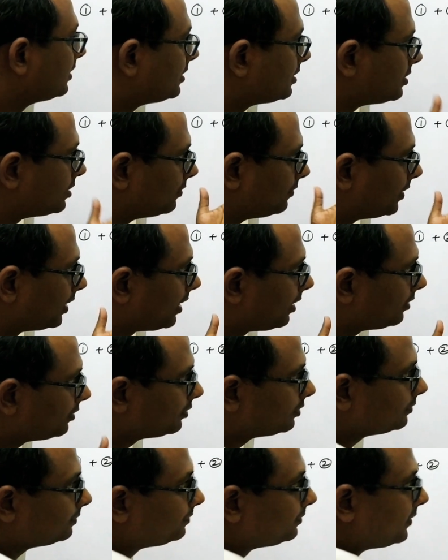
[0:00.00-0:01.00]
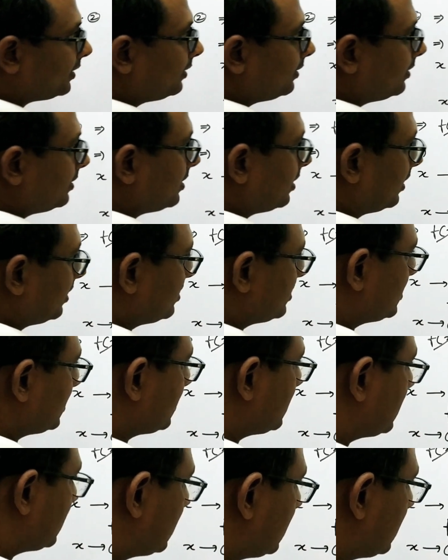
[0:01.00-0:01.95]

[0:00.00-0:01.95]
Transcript: So what I'll do, I'll just